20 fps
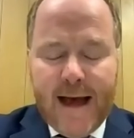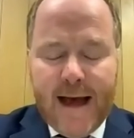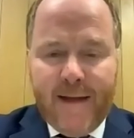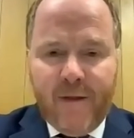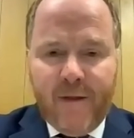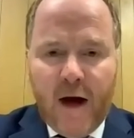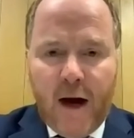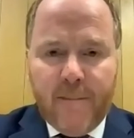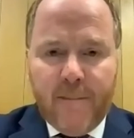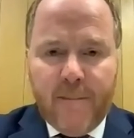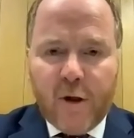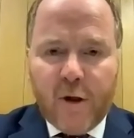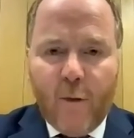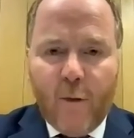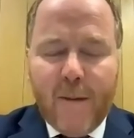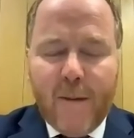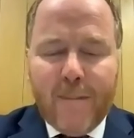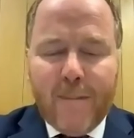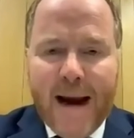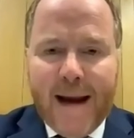and the hubs
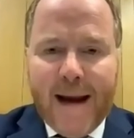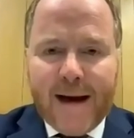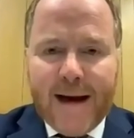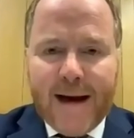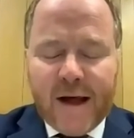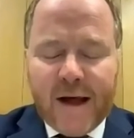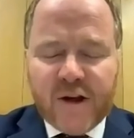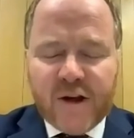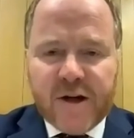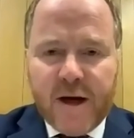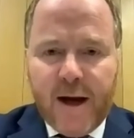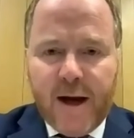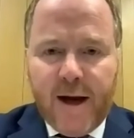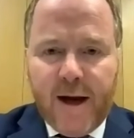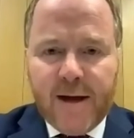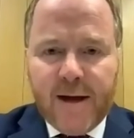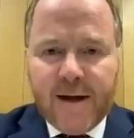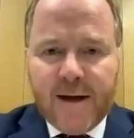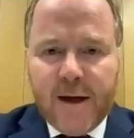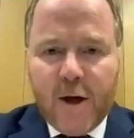that we're planning next
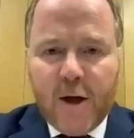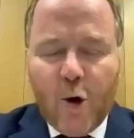year,